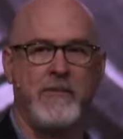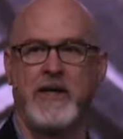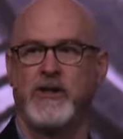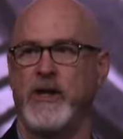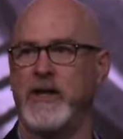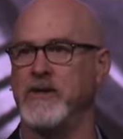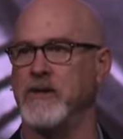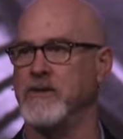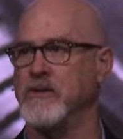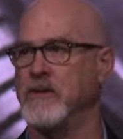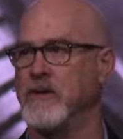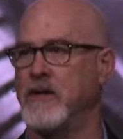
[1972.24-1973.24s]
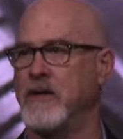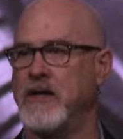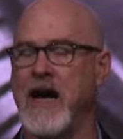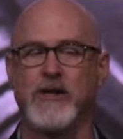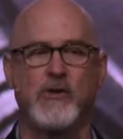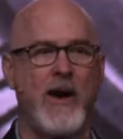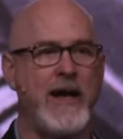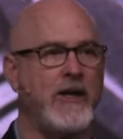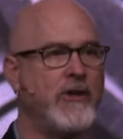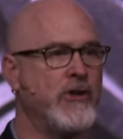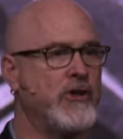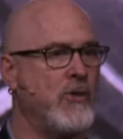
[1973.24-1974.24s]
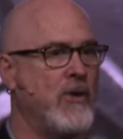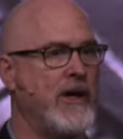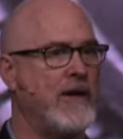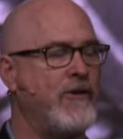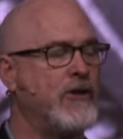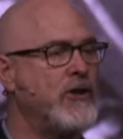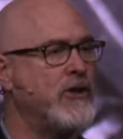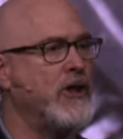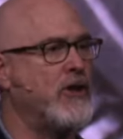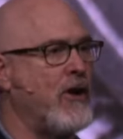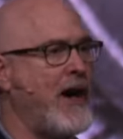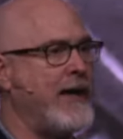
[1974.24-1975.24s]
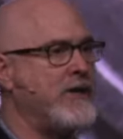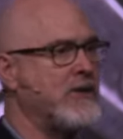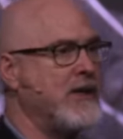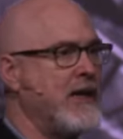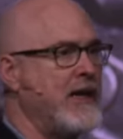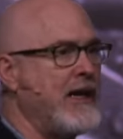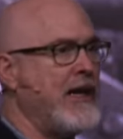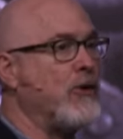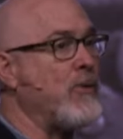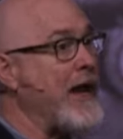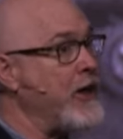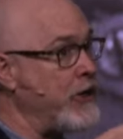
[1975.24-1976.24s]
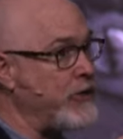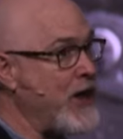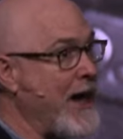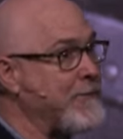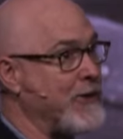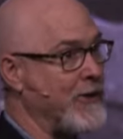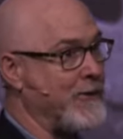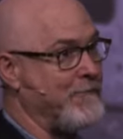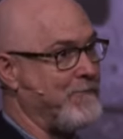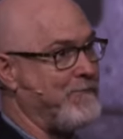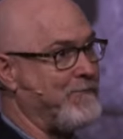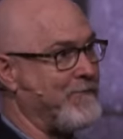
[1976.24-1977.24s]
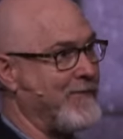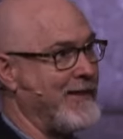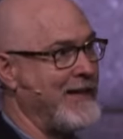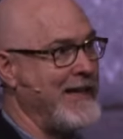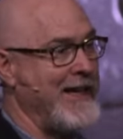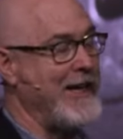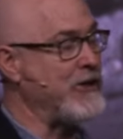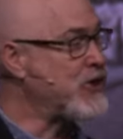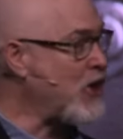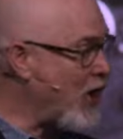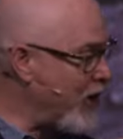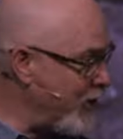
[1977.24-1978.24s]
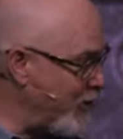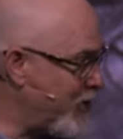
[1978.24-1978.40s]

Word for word: meet Jesus. God's writing your story, and if you turn to Christ, He'll write a new chapter. He'll start a new